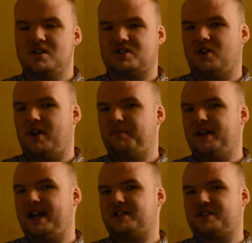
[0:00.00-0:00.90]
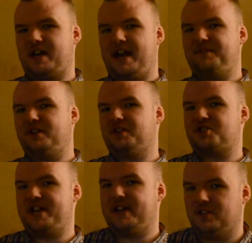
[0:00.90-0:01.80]
So I have another
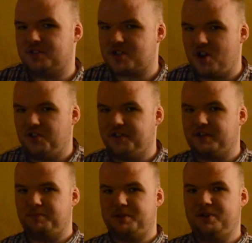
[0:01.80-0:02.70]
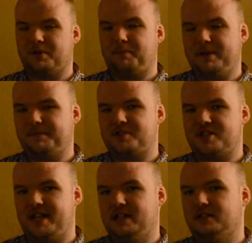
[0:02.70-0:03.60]
channel. It's called the Computer Pimp
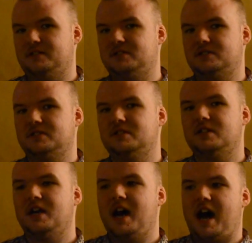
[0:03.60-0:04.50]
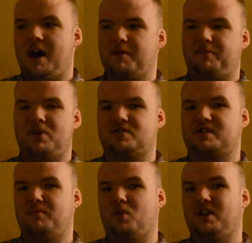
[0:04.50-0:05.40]
channel. I'm going to post
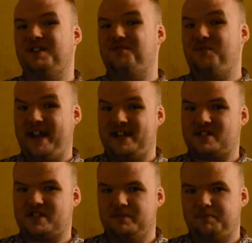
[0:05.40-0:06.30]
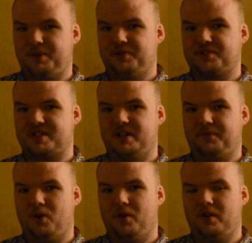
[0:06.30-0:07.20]
some more advanced computer stuff
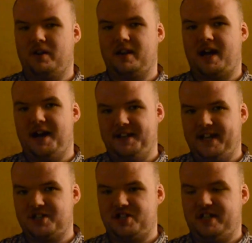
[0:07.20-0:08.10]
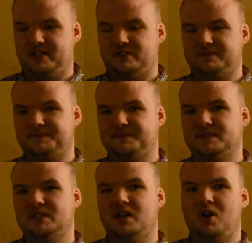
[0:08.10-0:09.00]
on that channel.
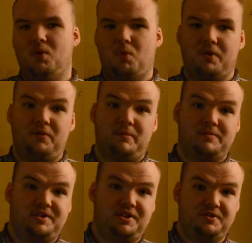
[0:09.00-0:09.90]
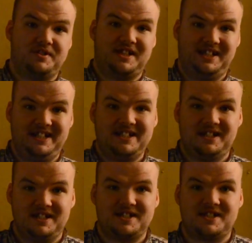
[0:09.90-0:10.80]
One of them I'm going to do is linked
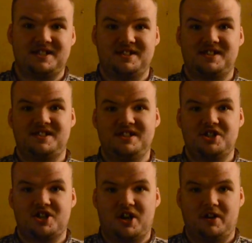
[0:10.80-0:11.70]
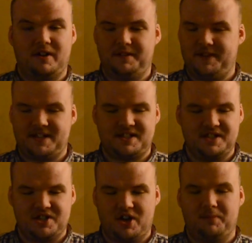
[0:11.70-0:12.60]
lists in C#, not
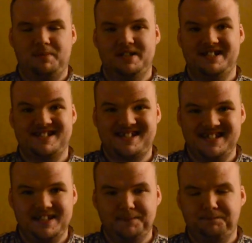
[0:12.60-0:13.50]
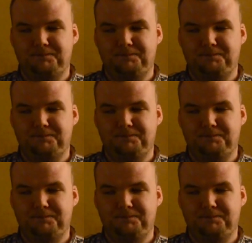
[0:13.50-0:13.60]
C#, but in C.